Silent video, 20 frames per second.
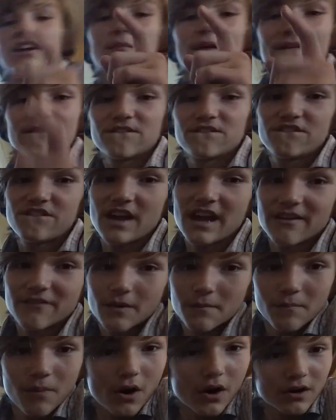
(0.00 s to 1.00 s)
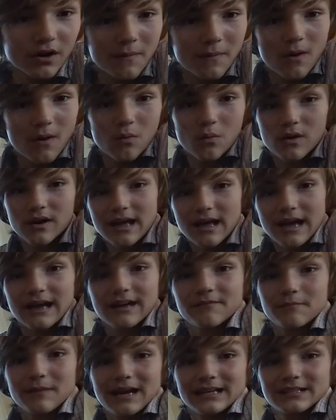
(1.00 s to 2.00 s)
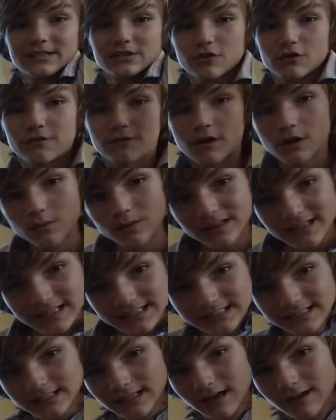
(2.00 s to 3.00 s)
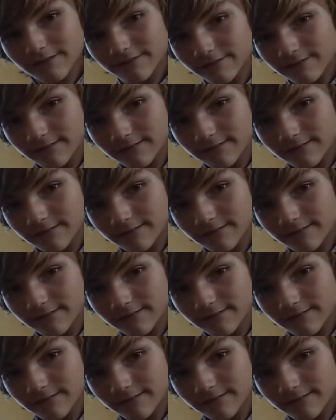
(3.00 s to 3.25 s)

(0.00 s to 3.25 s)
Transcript: my favorite part about what I've made so far with this stuff.